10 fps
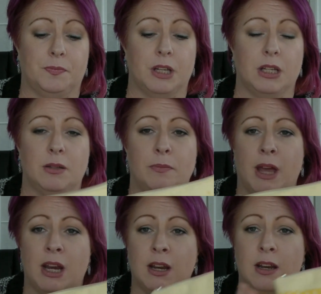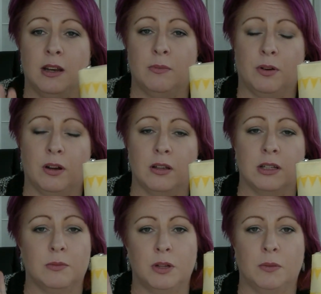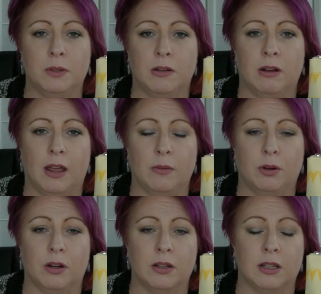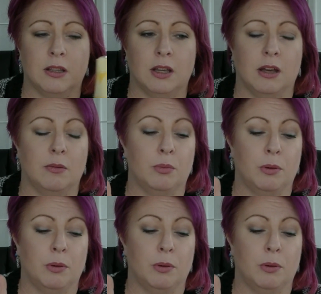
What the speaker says: It's mainly lip products. Sometimes there are other products in there,